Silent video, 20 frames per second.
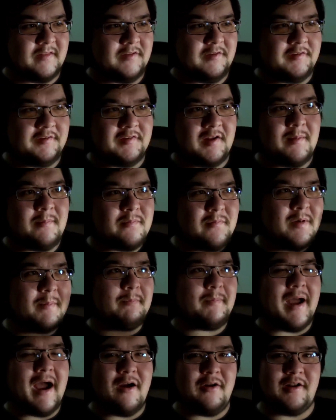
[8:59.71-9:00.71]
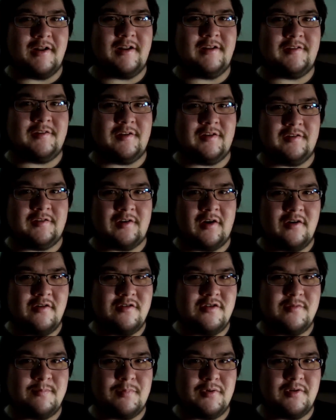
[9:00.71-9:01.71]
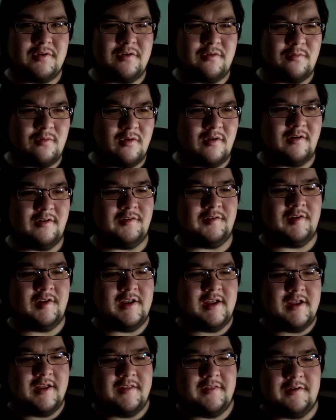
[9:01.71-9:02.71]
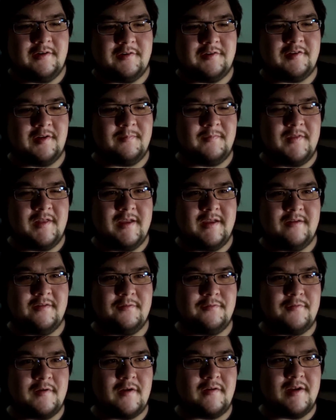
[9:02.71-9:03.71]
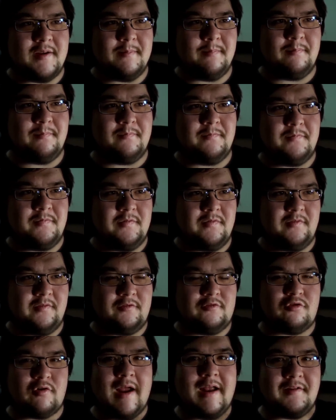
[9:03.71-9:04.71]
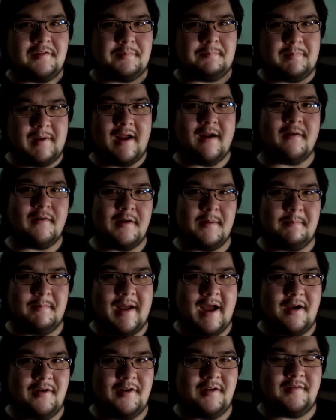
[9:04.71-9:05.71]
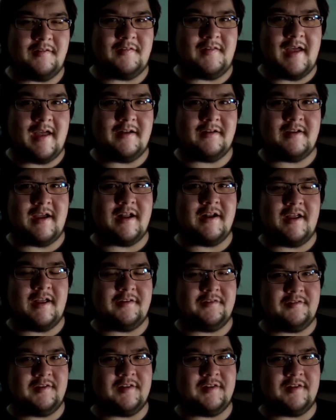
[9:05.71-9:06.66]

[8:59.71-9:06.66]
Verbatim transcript: something about it, it's, it's hard to put into words. There's something very transparent about it that kind of